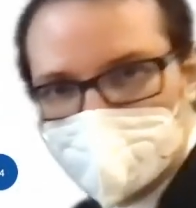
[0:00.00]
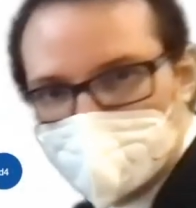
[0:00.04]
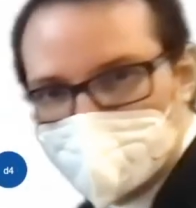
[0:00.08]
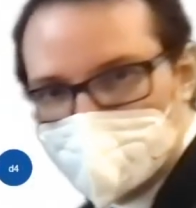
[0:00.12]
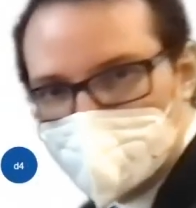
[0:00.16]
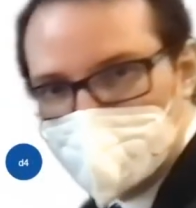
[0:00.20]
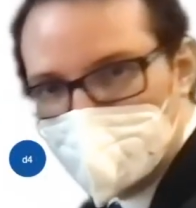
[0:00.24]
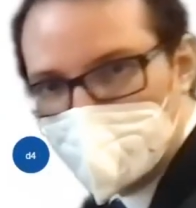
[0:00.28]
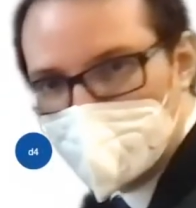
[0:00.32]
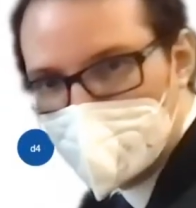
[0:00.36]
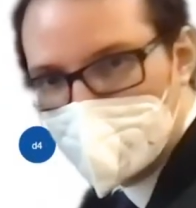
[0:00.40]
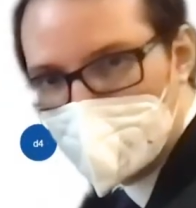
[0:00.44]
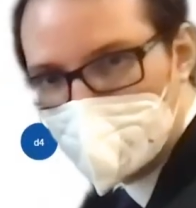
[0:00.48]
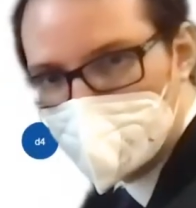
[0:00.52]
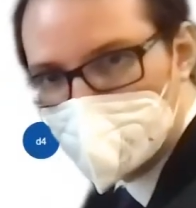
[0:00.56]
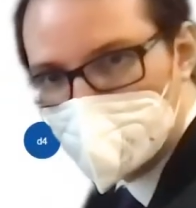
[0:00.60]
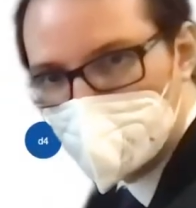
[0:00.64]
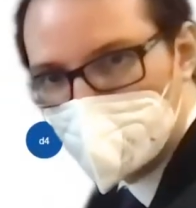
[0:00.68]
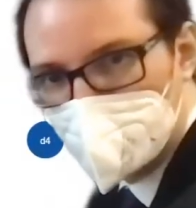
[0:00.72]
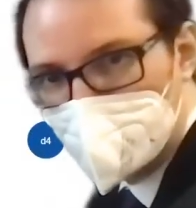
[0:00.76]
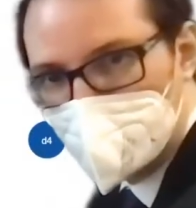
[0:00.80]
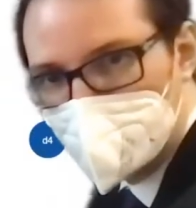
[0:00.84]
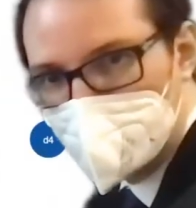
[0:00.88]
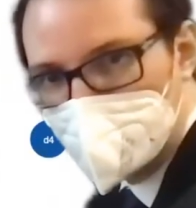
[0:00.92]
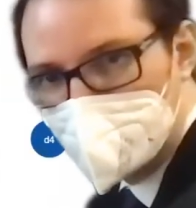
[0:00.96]
D1,
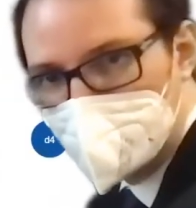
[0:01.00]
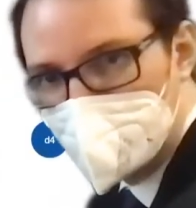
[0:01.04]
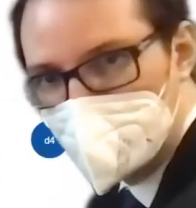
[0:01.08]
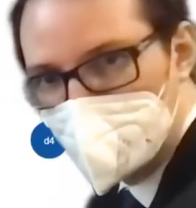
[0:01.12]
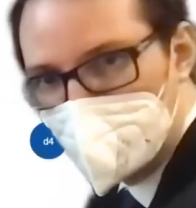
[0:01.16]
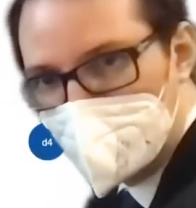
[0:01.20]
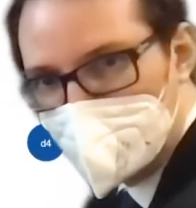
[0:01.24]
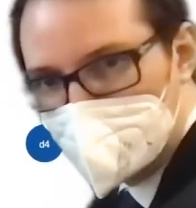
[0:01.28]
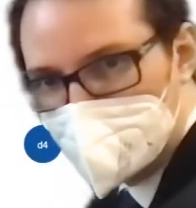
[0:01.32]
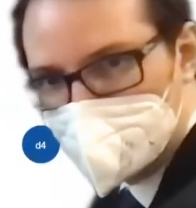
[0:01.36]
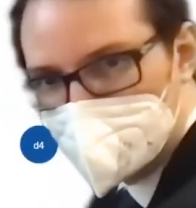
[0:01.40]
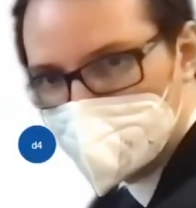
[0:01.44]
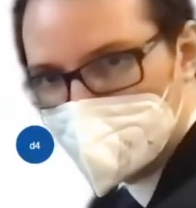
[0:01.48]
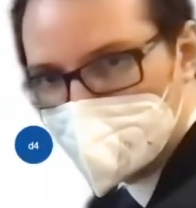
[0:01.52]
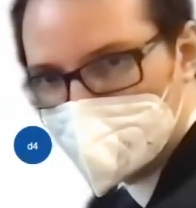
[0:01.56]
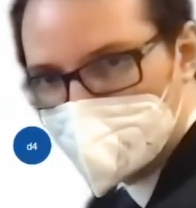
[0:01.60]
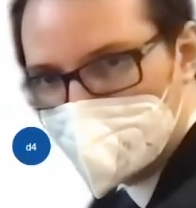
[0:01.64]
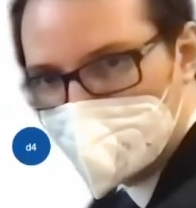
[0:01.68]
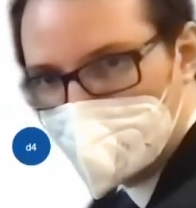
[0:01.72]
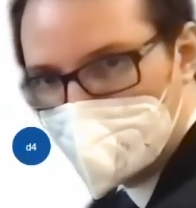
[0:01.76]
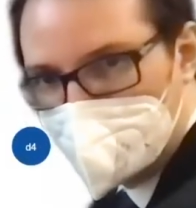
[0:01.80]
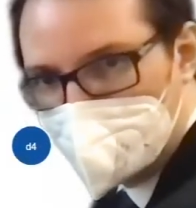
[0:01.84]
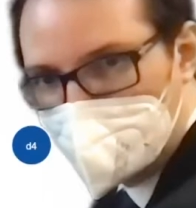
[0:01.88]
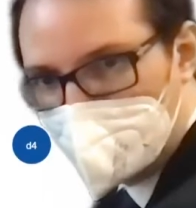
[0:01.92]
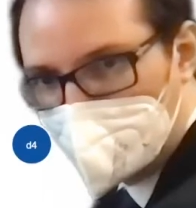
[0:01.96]
absolutely. D1 is not very
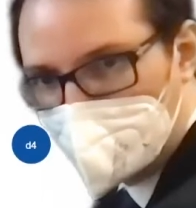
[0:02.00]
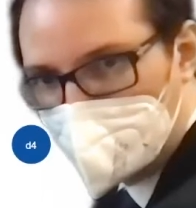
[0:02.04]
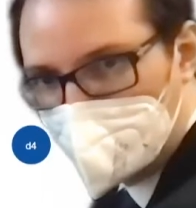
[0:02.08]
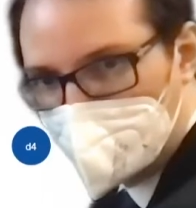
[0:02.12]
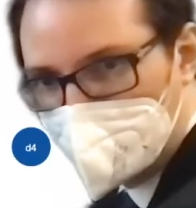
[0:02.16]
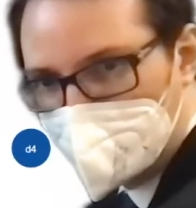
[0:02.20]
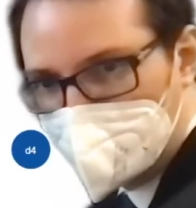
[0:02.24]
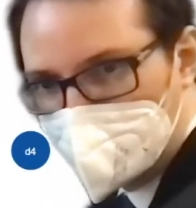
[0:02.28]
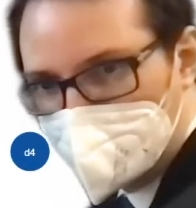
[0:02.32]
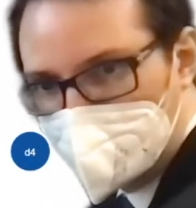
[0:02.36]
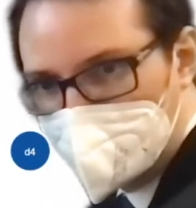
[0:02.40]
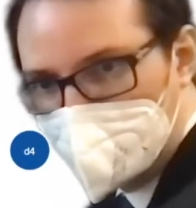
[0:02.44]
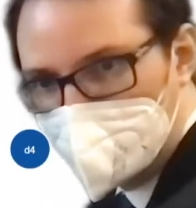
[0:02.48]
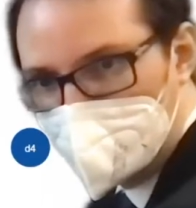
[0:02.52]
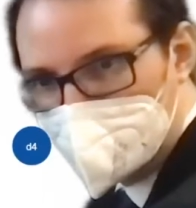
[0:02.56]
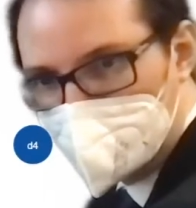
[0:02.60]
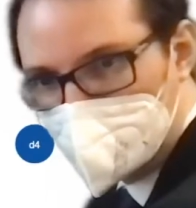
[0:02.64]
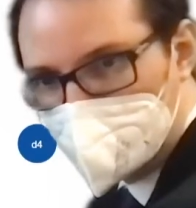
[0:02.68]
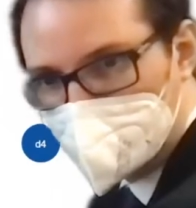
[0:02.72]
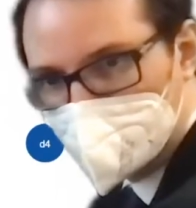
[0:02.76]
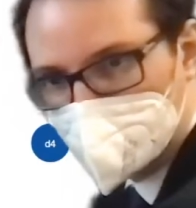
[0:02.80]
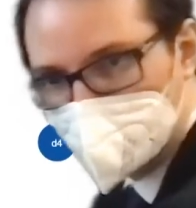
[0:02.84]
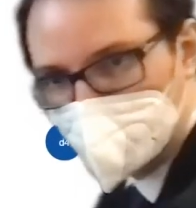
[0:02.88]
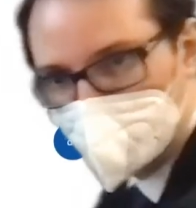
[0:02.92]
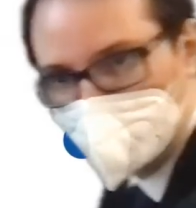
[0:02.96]
far away either.
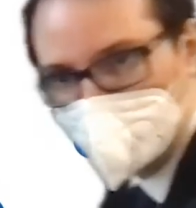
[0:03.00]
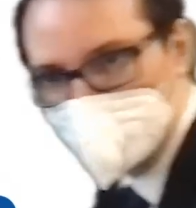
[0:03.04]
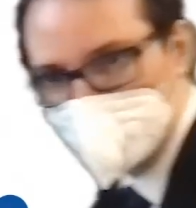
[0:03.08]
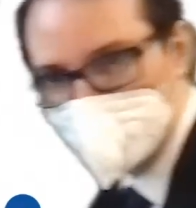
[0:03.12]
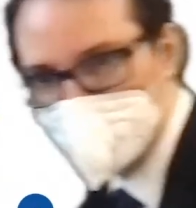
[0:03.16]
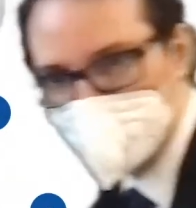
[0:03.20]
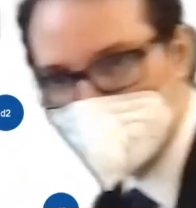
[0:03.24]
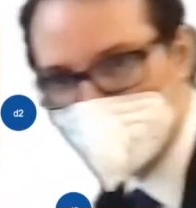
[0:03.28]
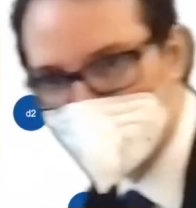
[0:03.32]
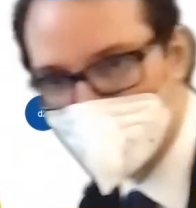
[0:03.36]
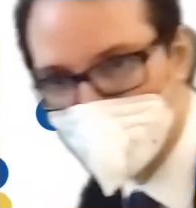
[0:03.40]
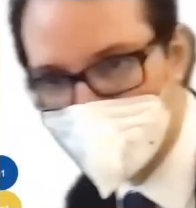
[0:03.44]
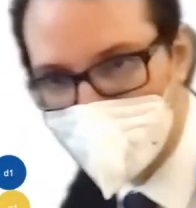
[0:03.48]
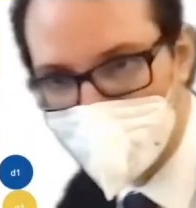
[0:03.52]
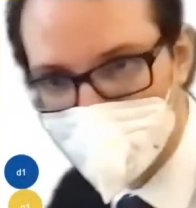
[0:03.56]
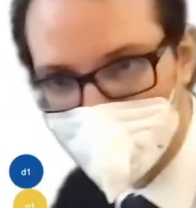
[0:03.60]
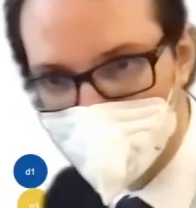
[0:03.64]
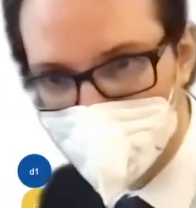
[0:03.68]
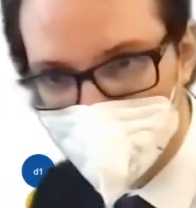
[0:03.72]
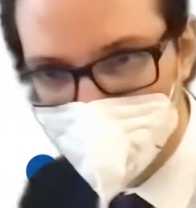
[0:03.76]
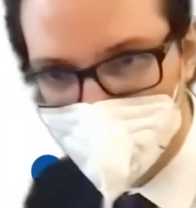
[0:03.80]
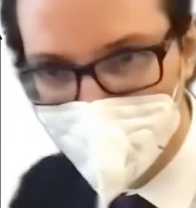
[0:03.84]
So you're correct